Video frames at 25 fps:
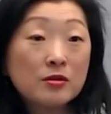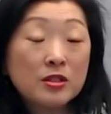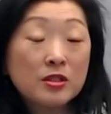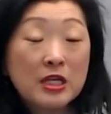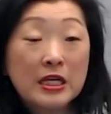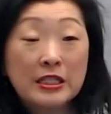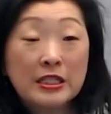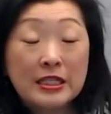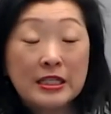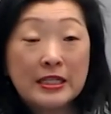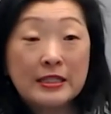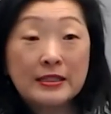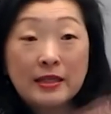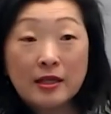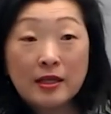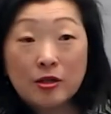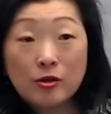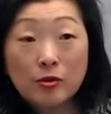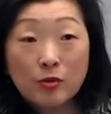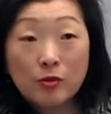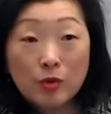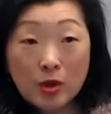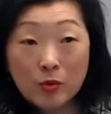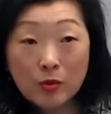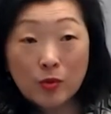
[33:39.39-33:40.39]
techniques that
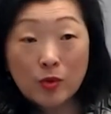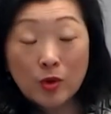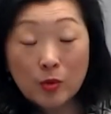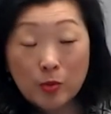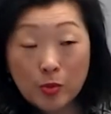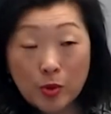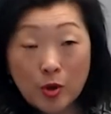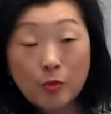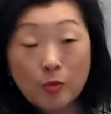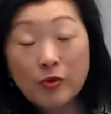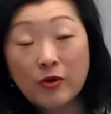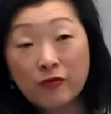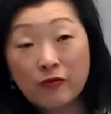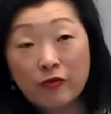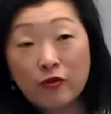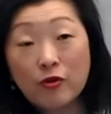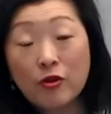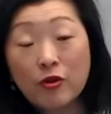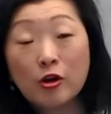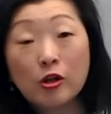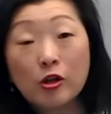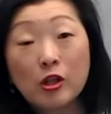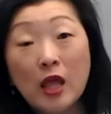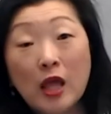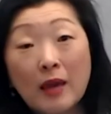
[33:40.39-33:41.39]
are appropriate for
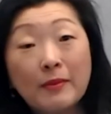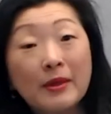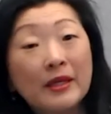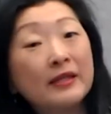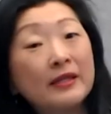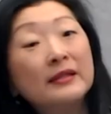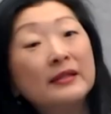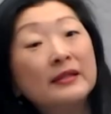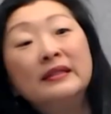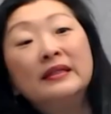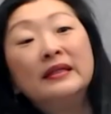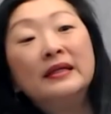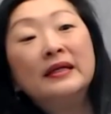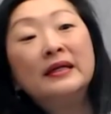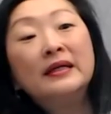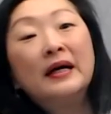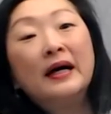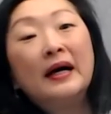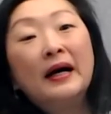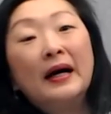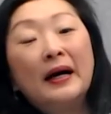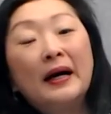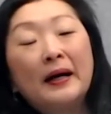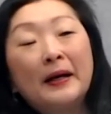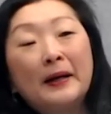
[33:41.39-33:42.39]
their climate.
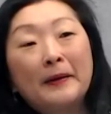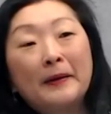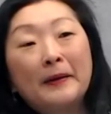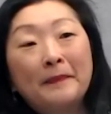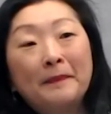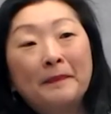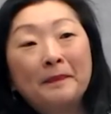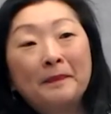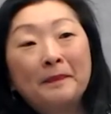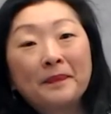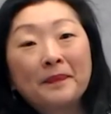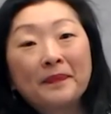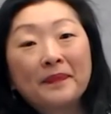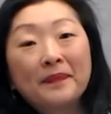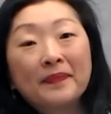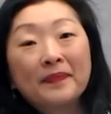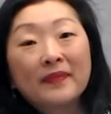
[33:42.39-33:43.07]
Um,